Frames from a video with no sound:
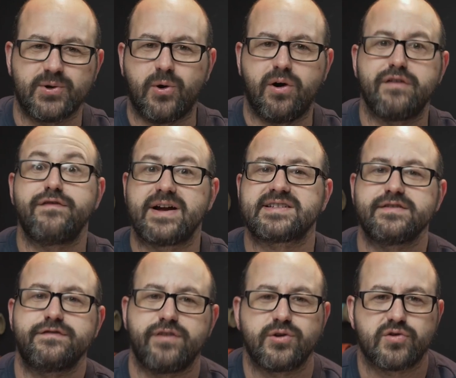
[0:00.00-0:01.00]
your effective
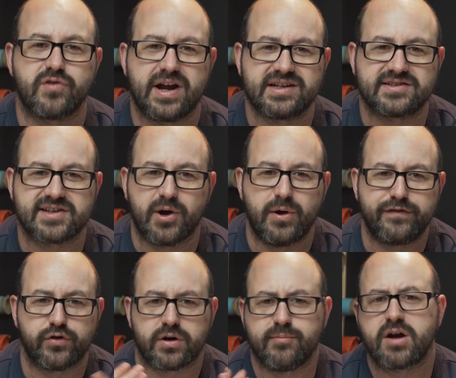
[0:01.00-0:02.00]
focal range. So if
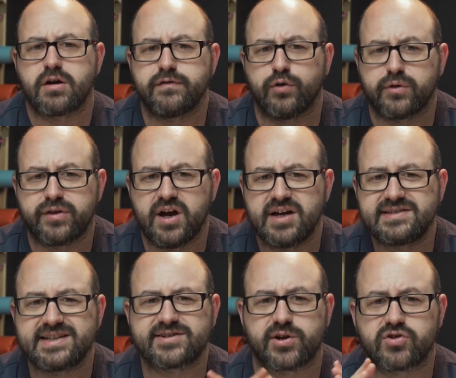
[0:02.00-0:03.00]
you're on a micro four thirds,
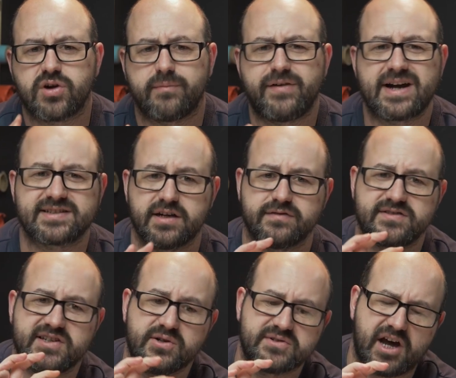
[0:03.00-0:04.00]
it's got a crop factor of
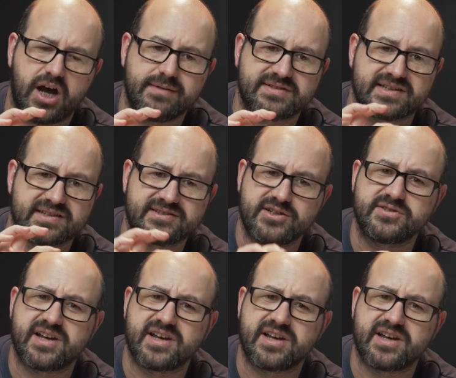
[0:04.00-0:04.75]
two times because it's two